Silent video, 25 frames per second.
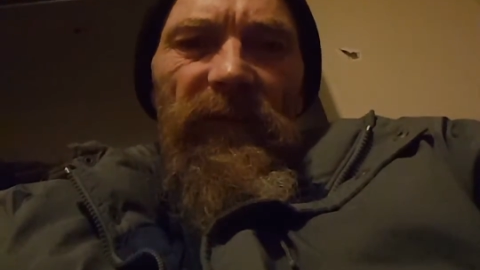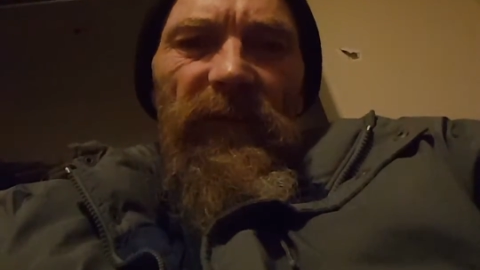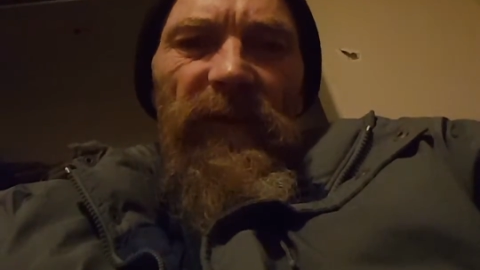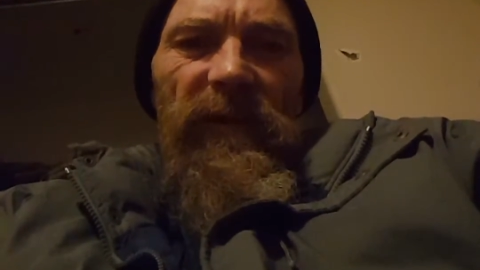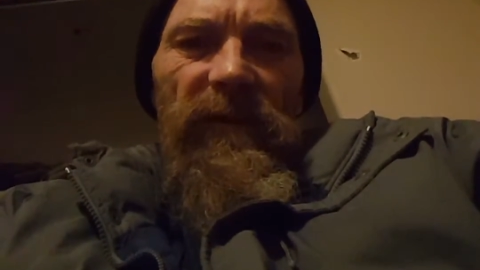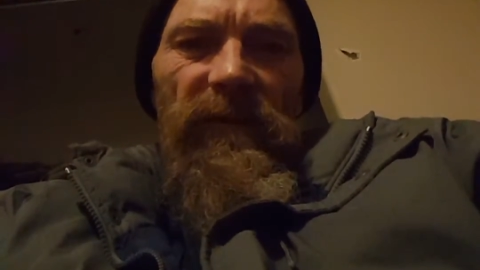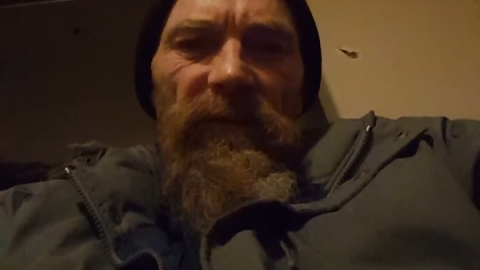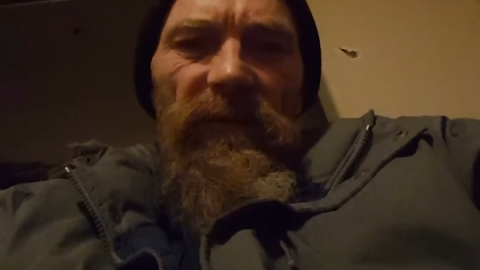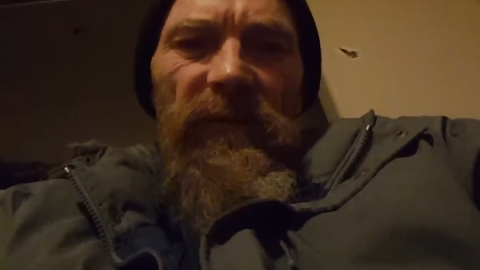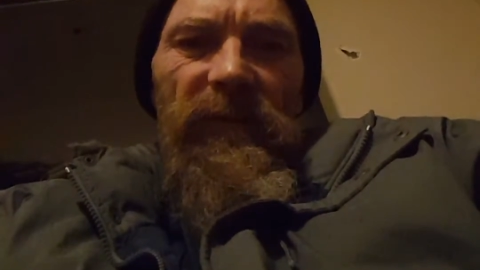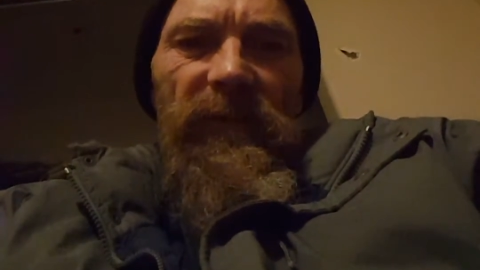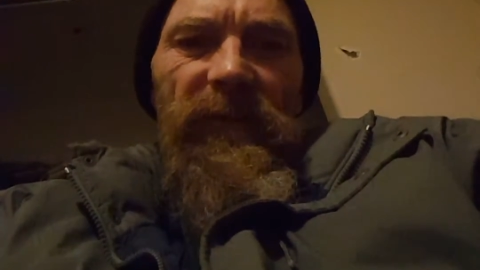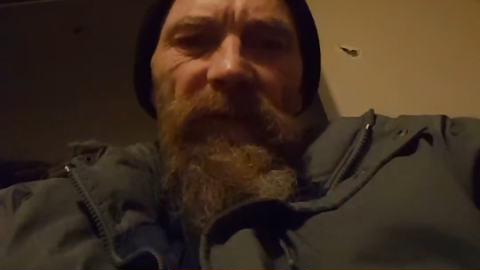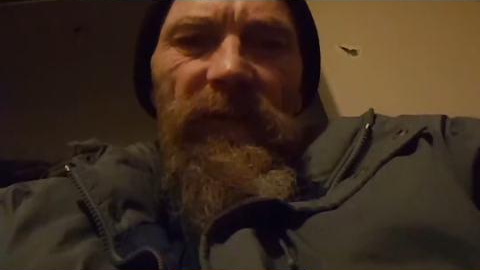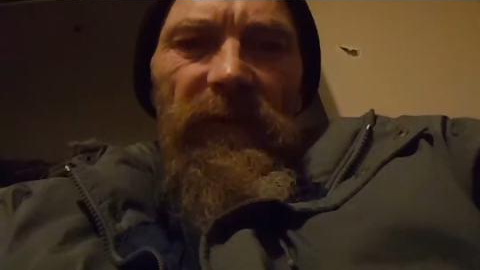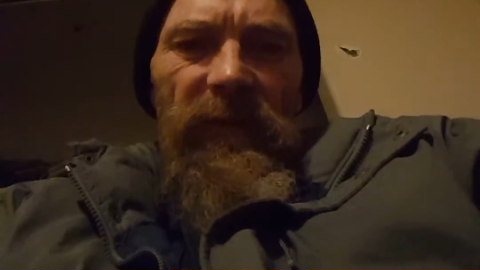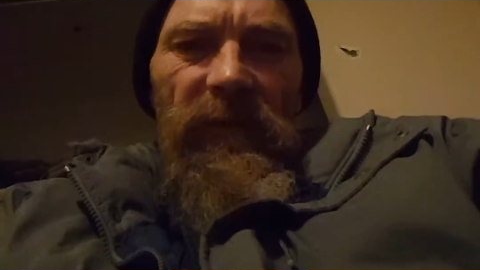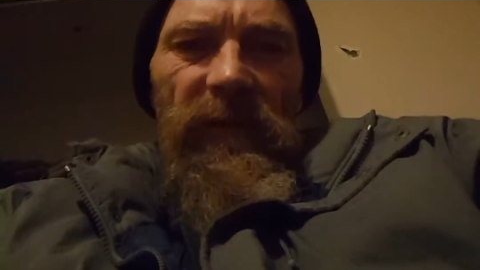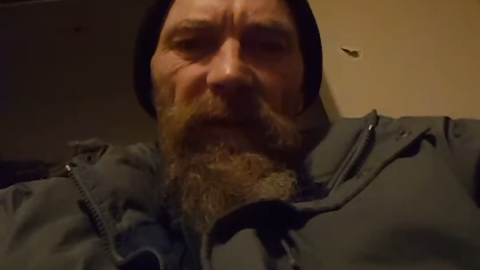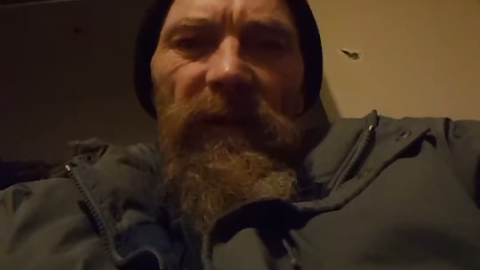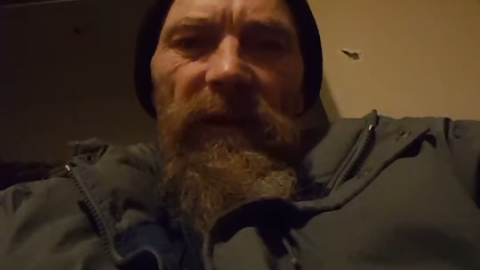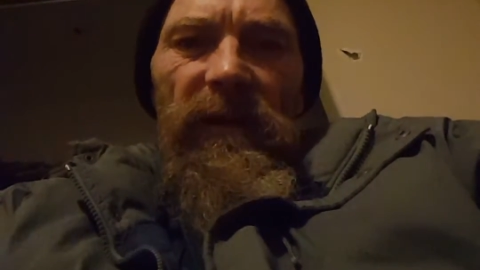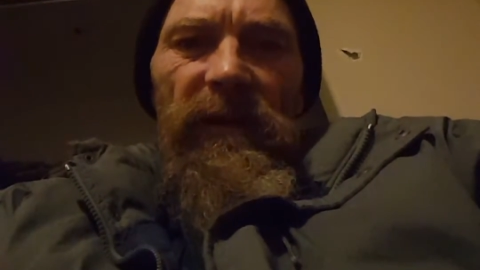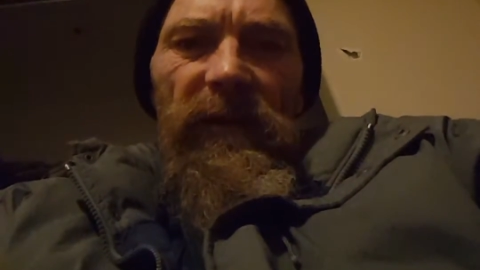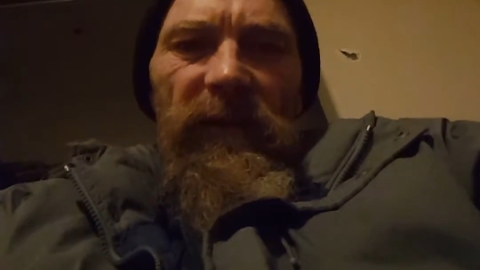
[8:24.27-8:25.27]
we go into
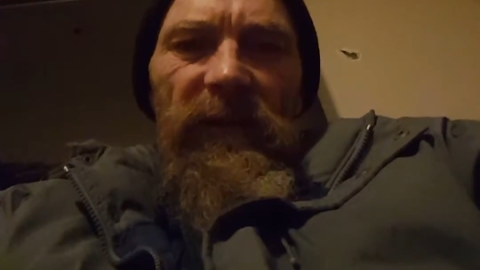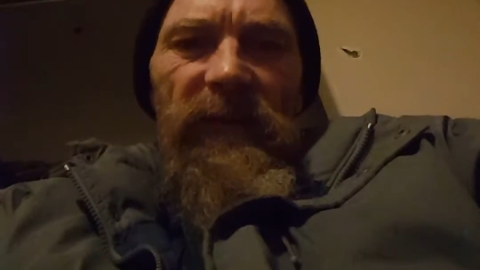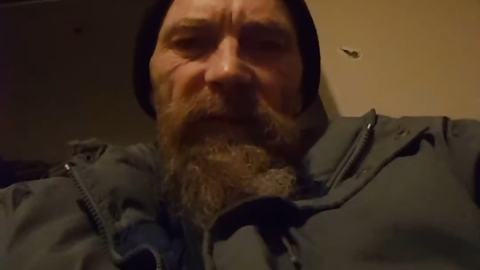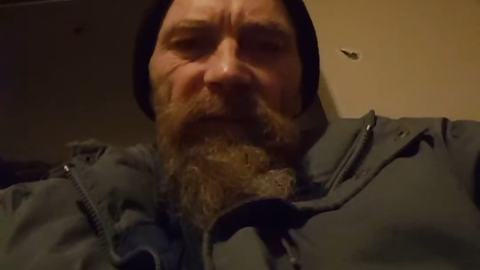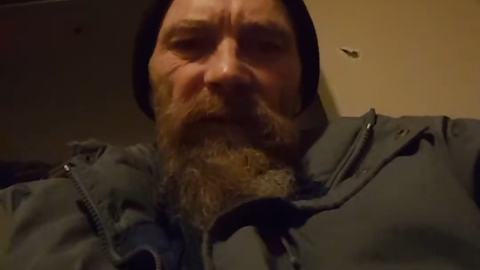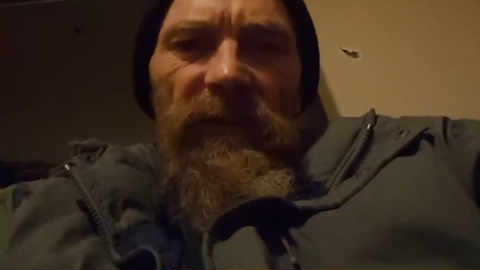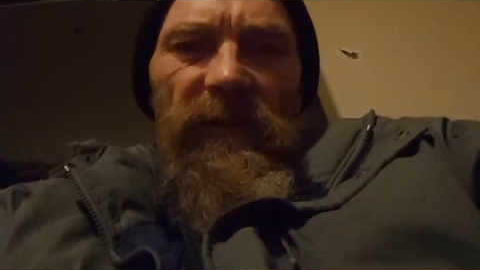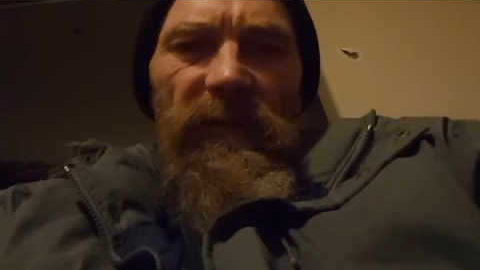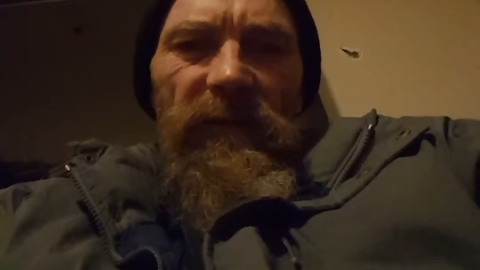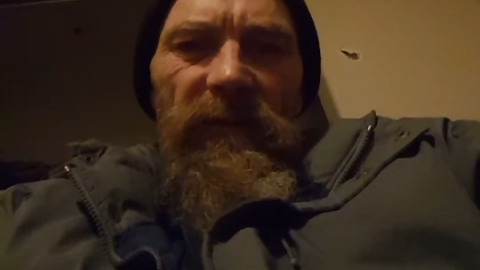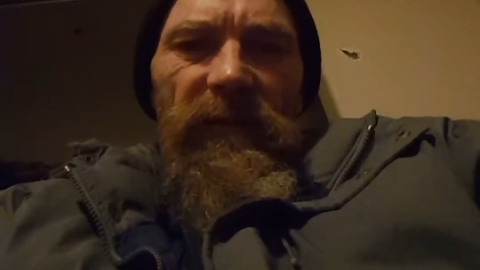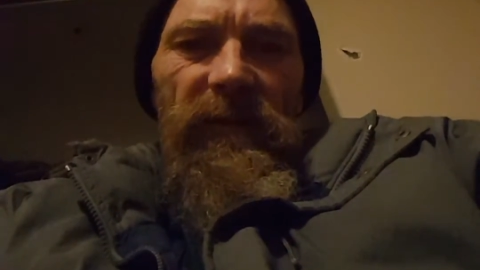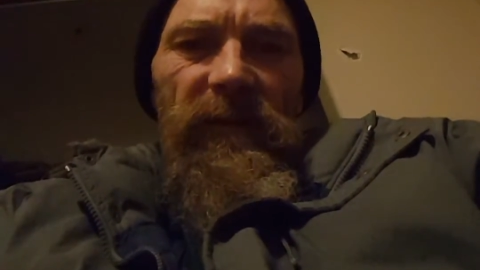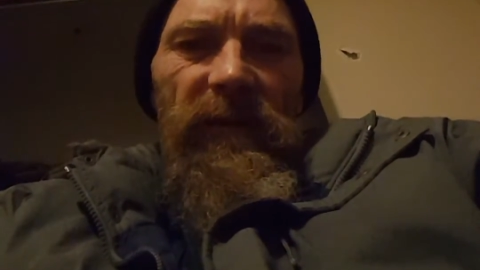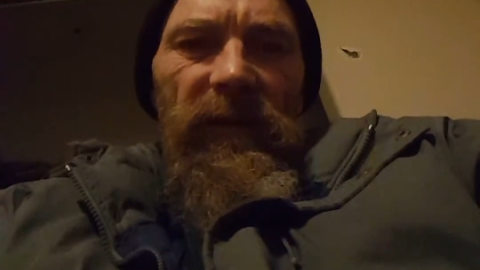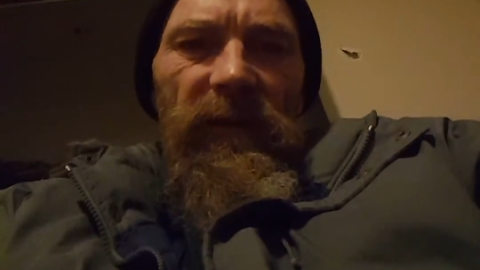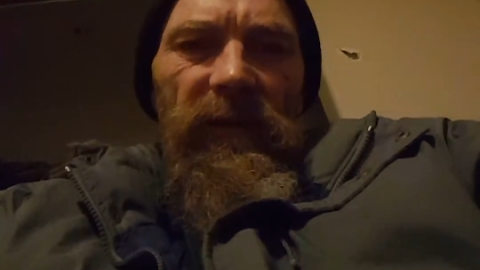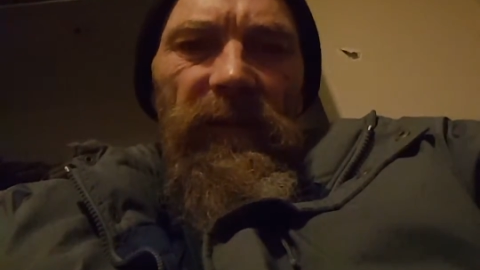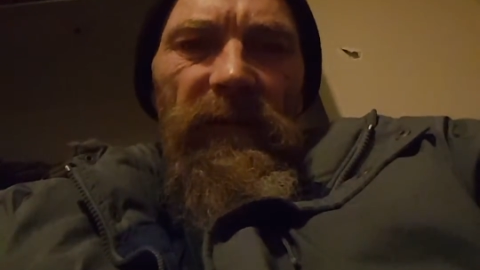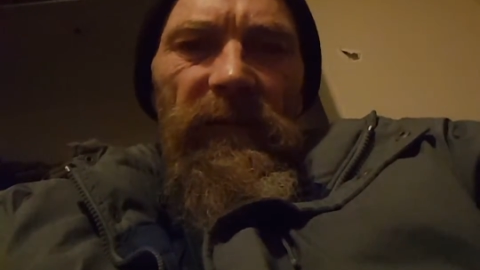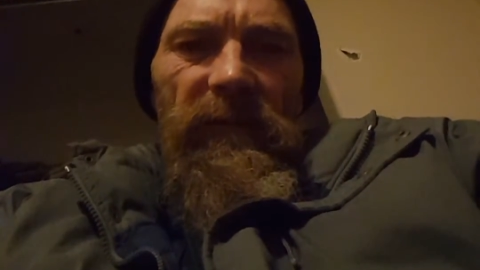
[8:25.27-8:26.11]
eternity.